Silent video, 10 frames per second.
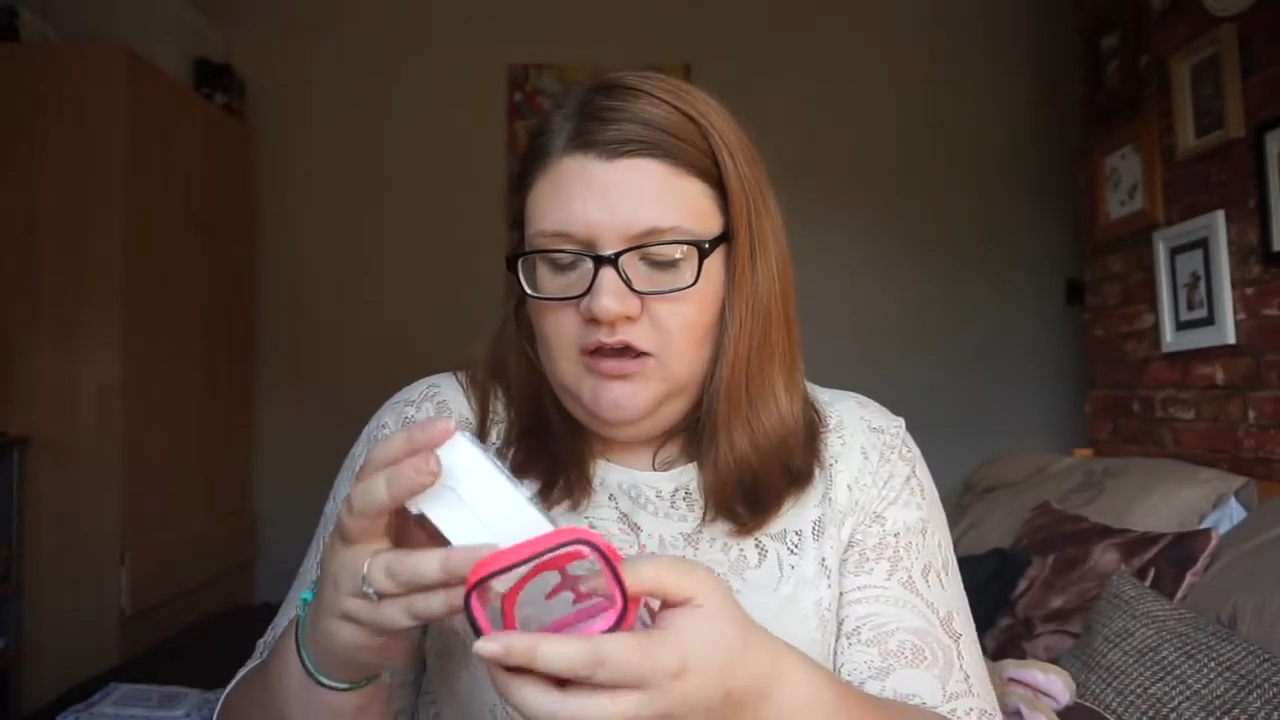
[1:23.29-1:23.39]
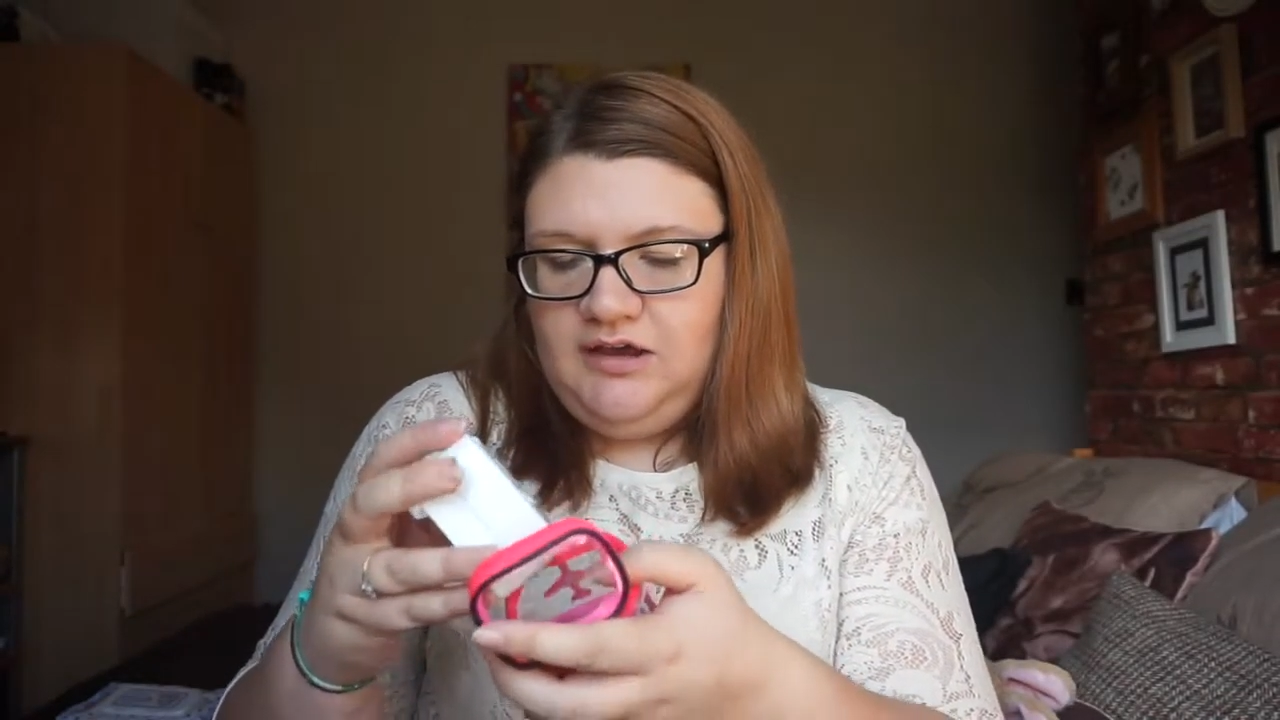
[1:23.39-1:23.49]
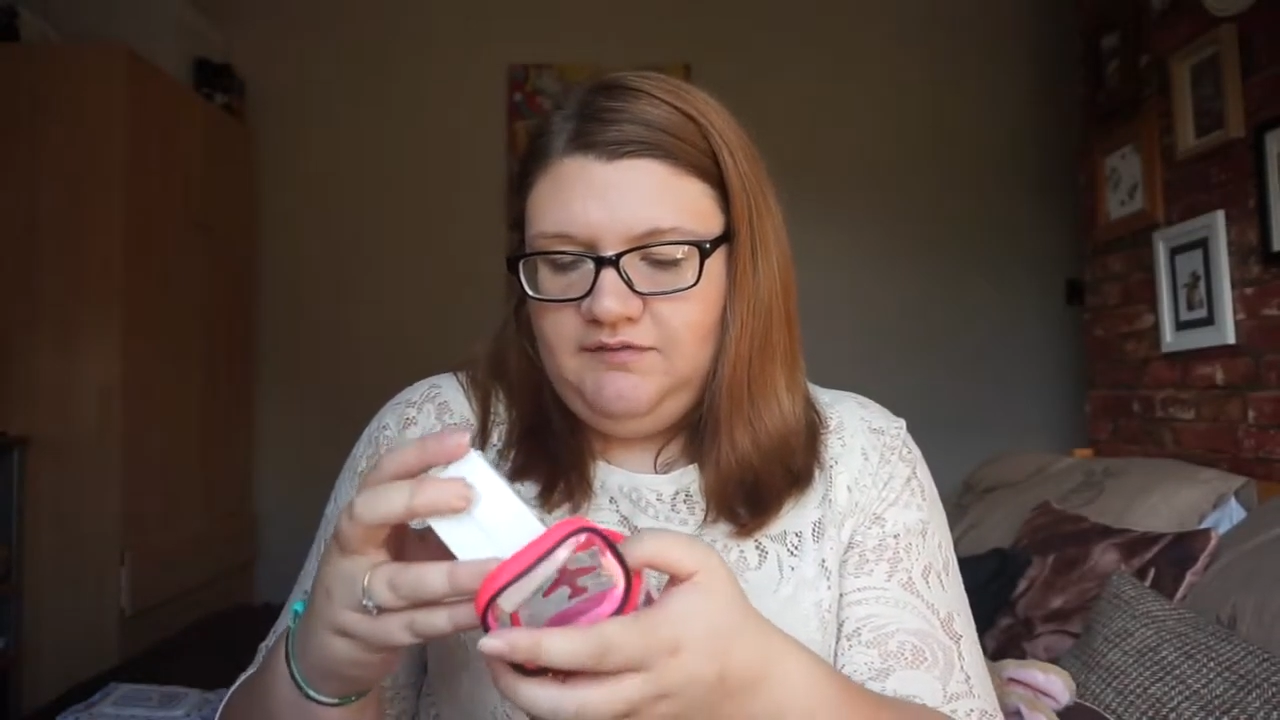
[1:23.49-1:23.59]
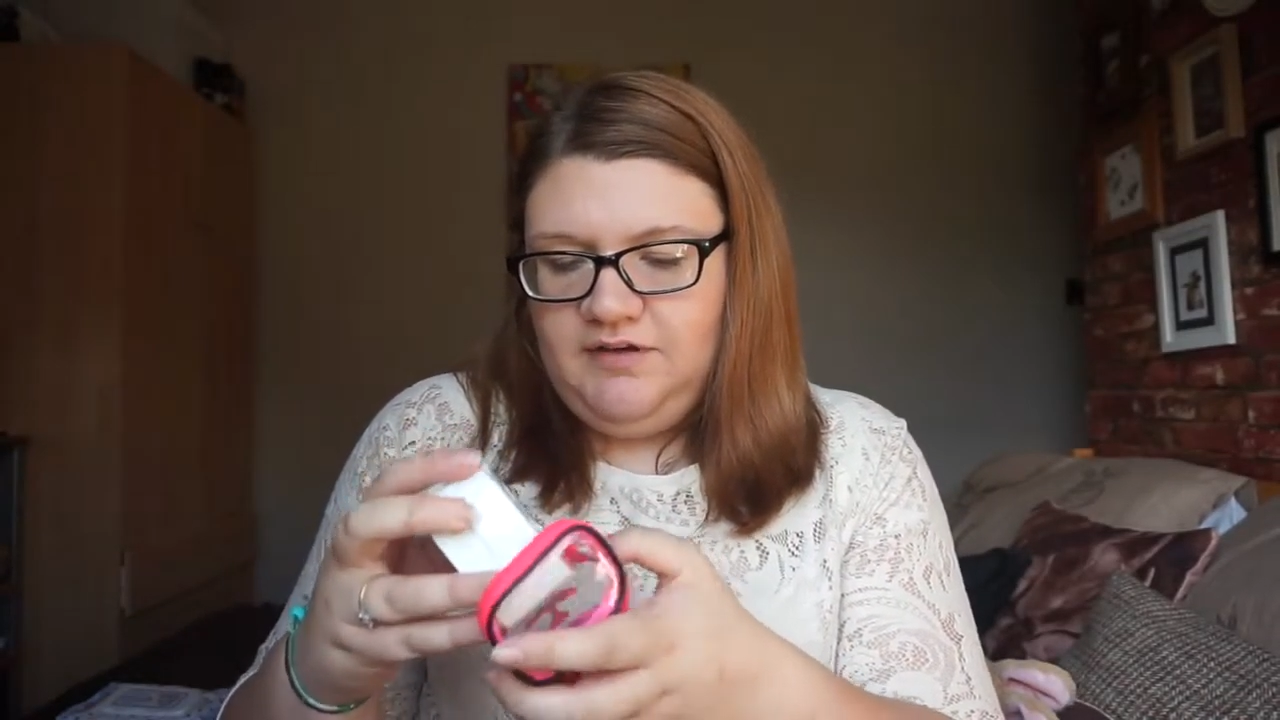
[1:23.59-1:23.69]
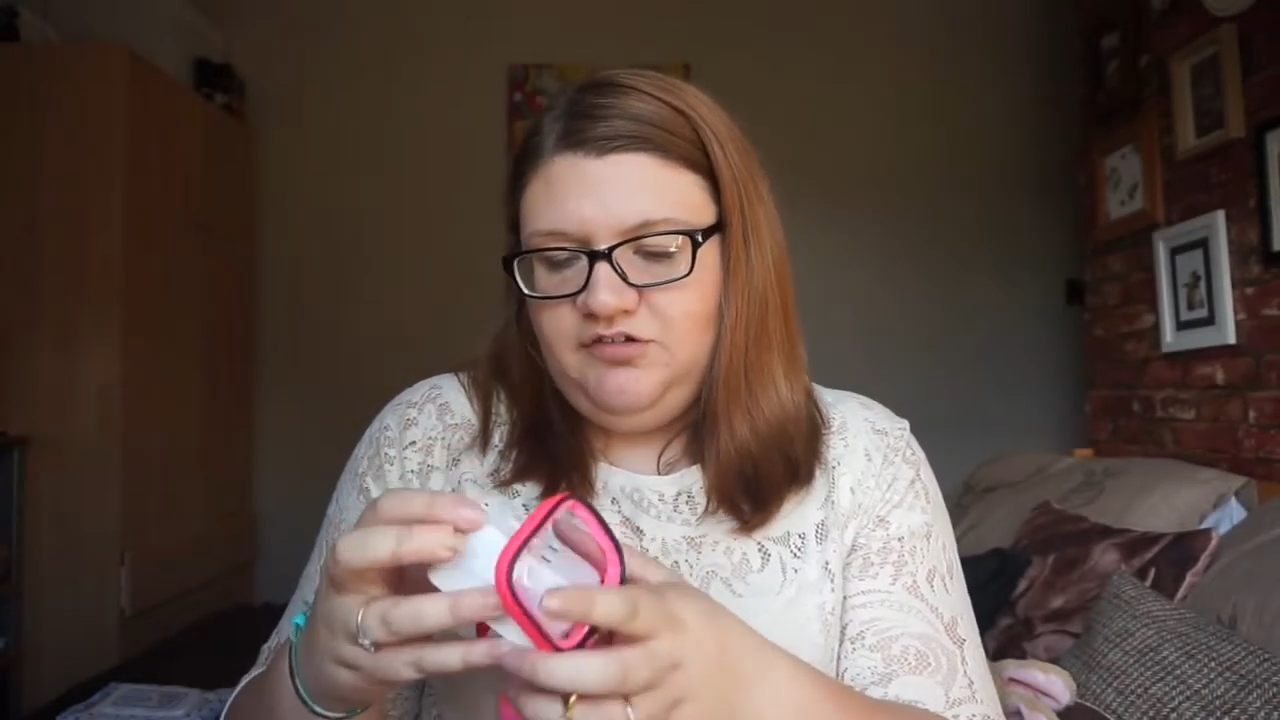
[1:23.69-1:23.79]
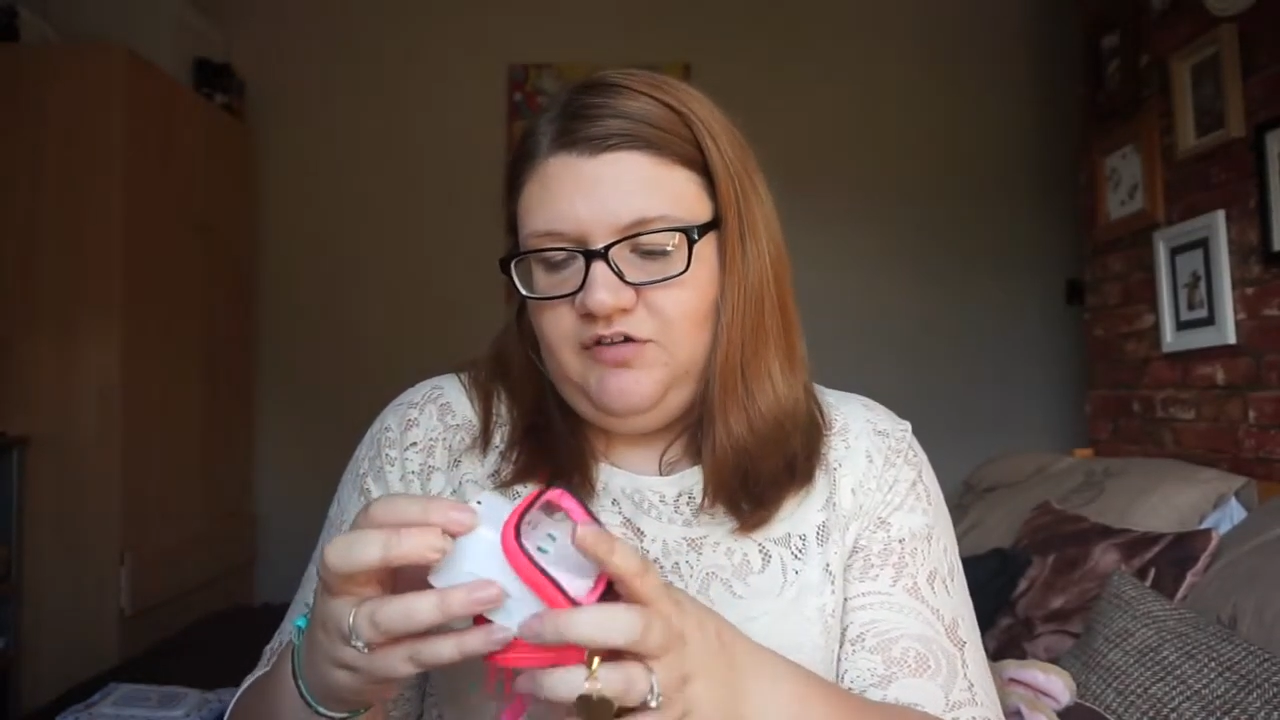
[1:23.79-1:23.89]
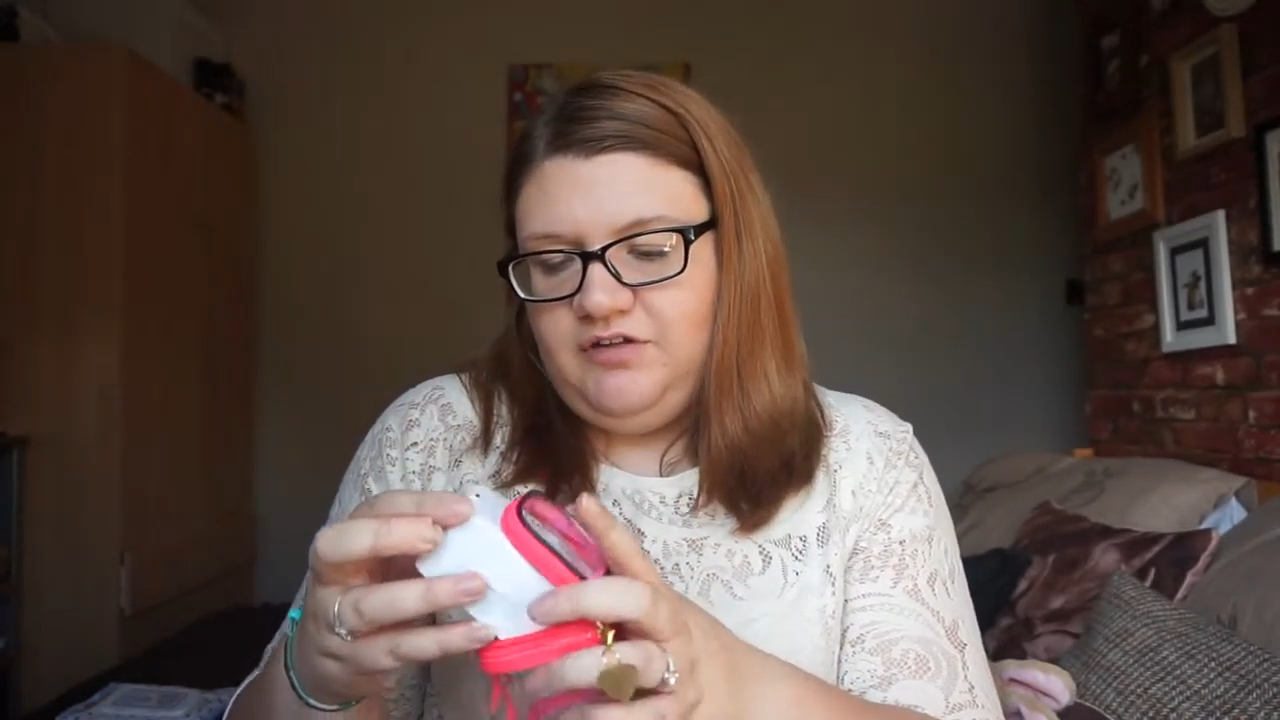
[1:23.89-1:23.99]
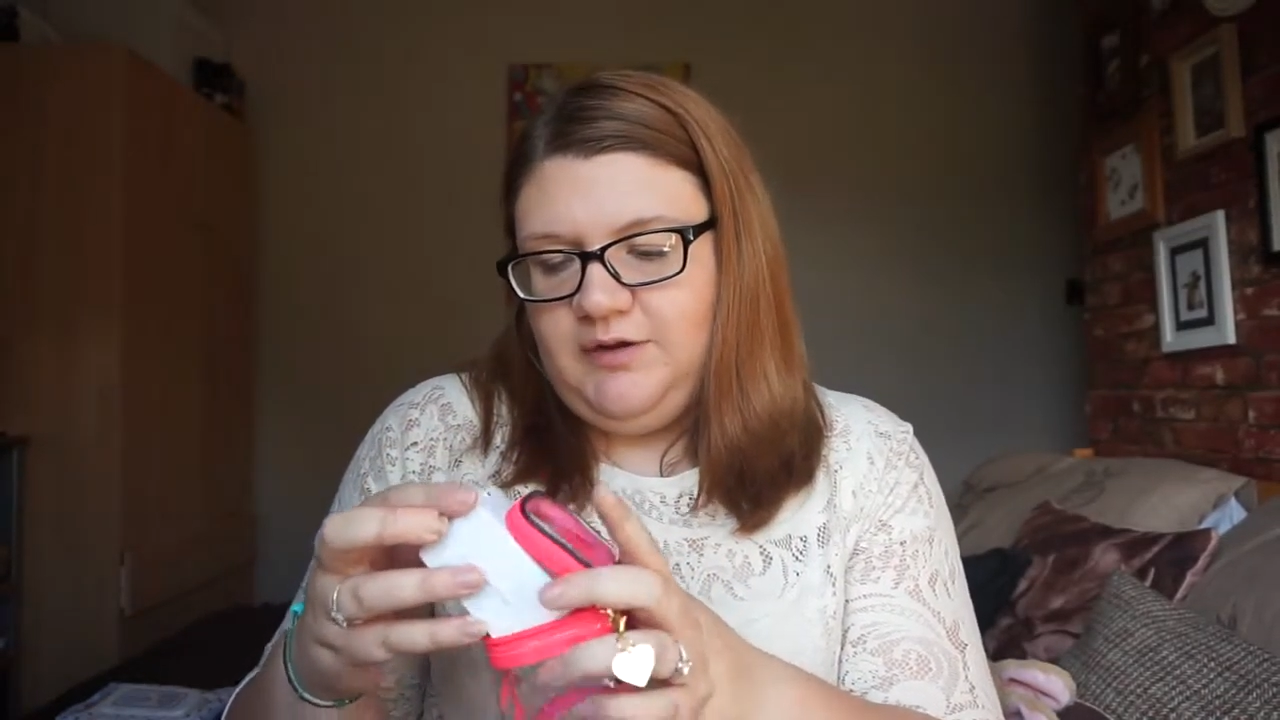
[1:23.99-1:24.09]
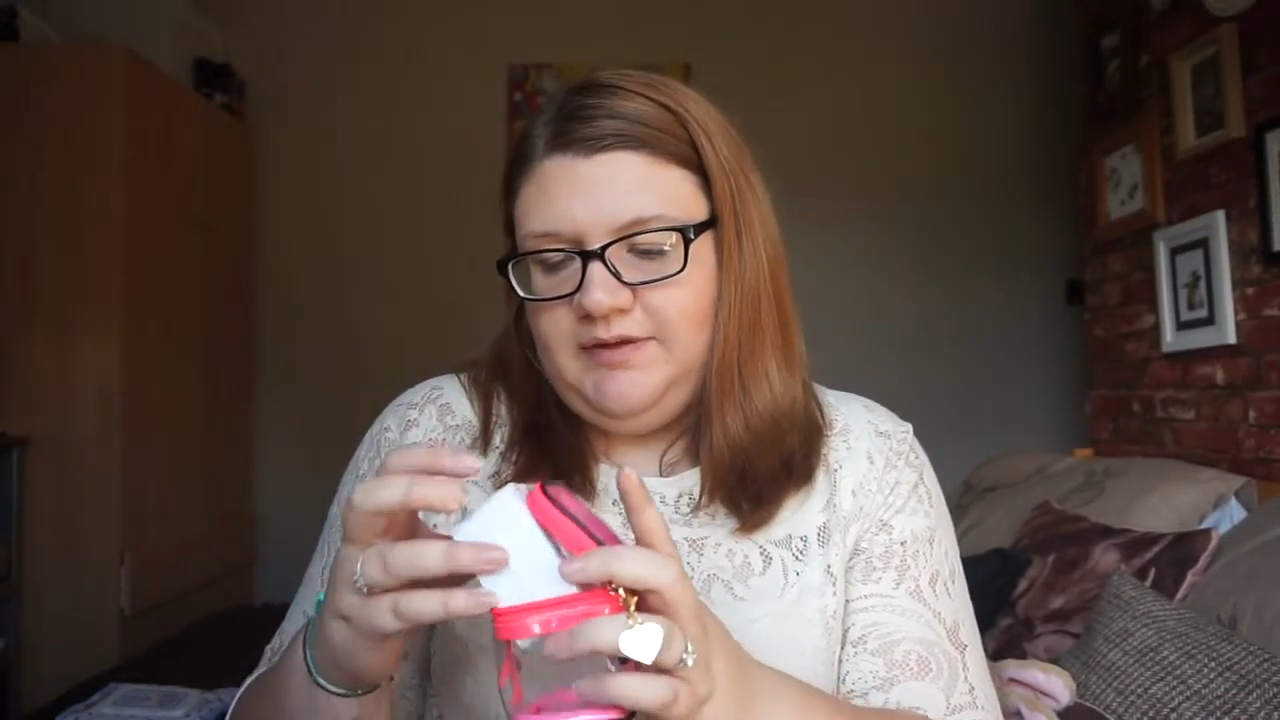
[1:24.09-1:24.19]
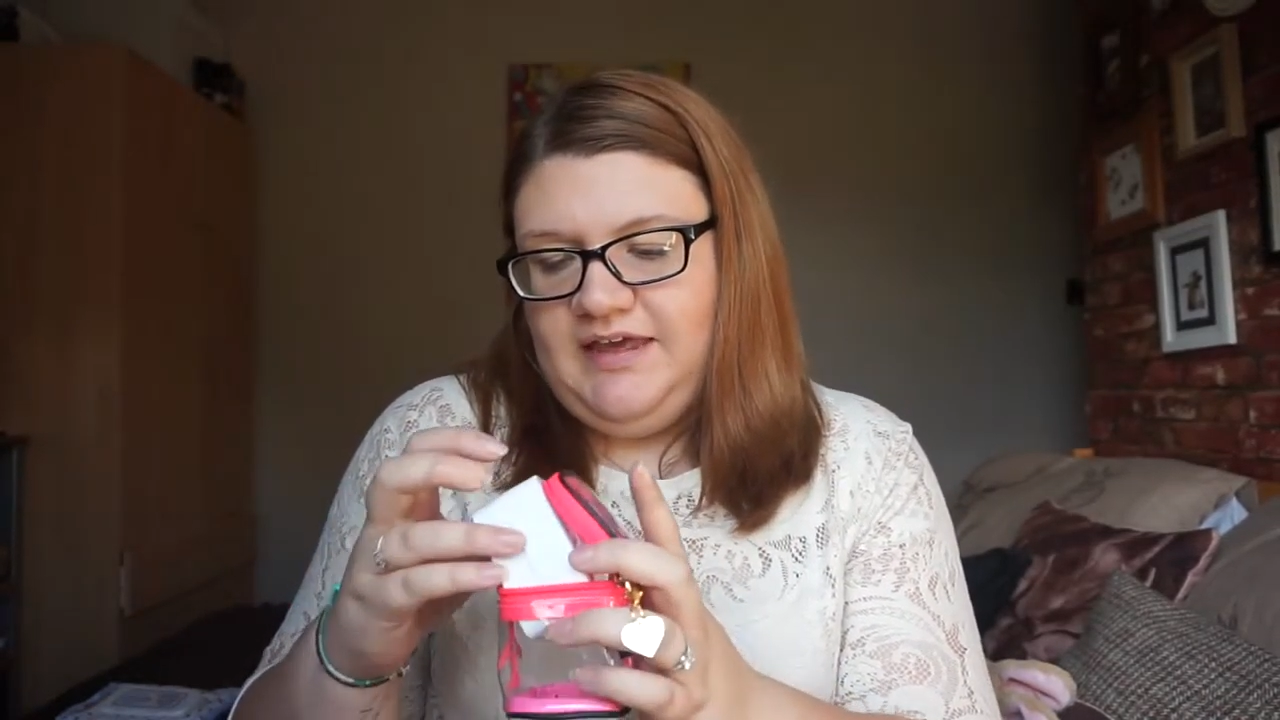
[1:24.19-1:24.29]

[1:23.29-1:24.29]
kind of like a travel adapter